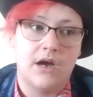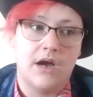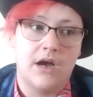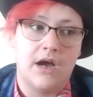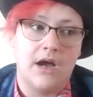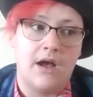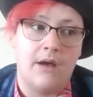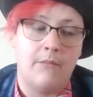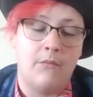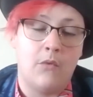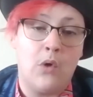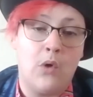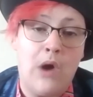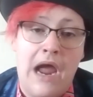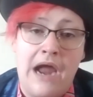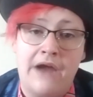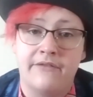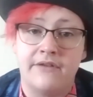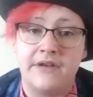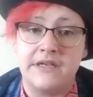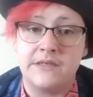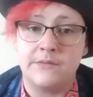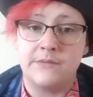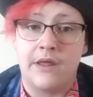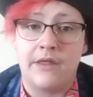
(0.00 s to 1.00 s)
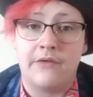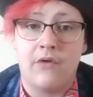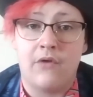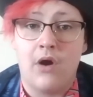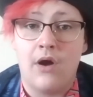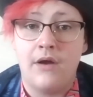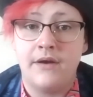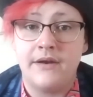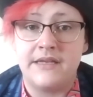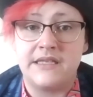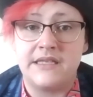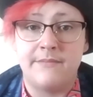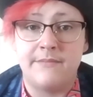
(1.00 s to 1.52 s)
or areas where there
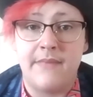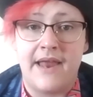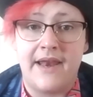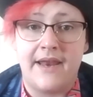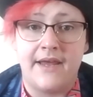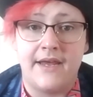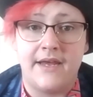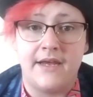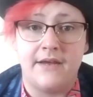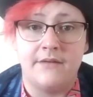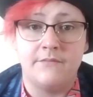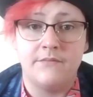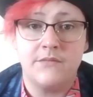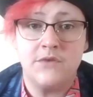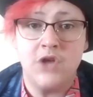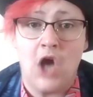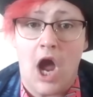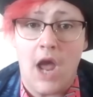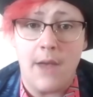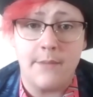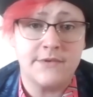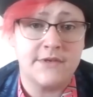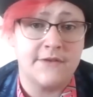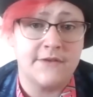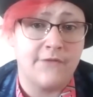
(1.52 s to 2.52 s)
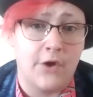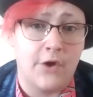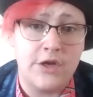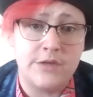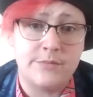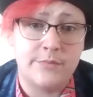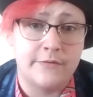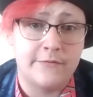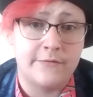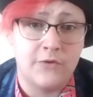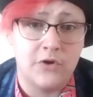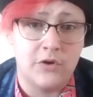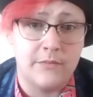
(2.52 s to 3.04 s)
aren't as many types of those
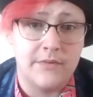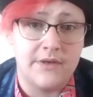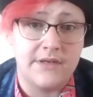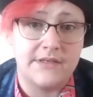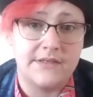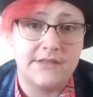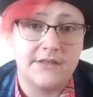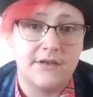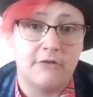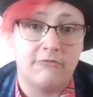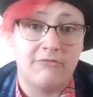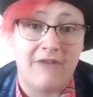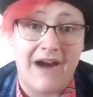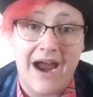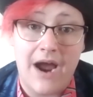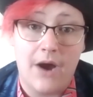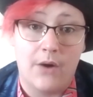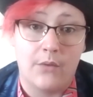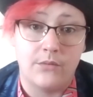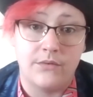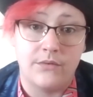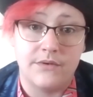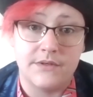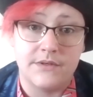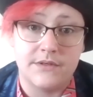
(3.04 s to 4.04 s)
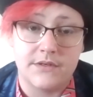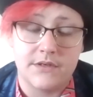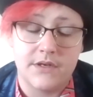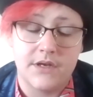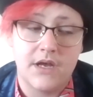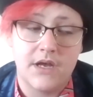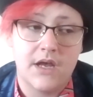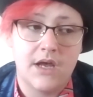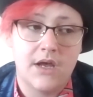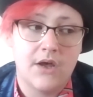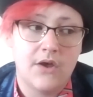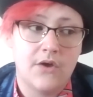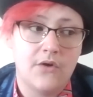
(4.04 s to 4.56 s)
performers around,
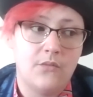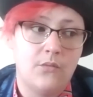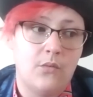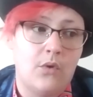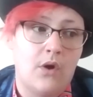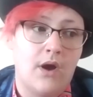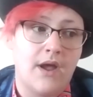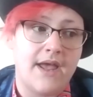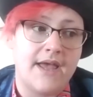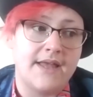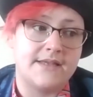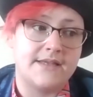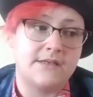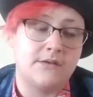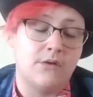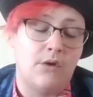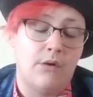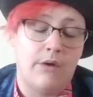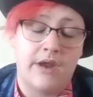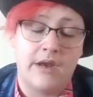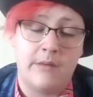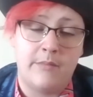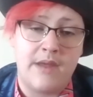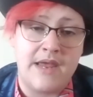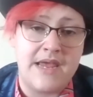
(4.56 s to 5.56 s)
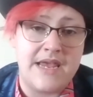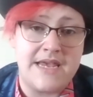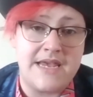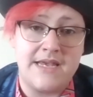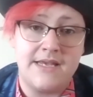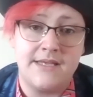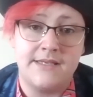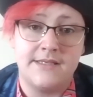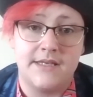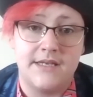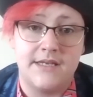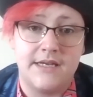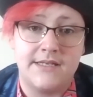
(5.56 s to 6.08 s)
why it's not going to be
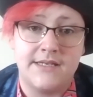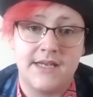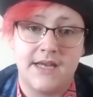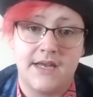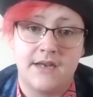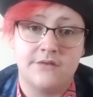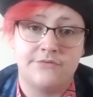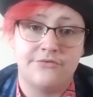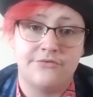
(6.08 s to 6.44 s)
easy to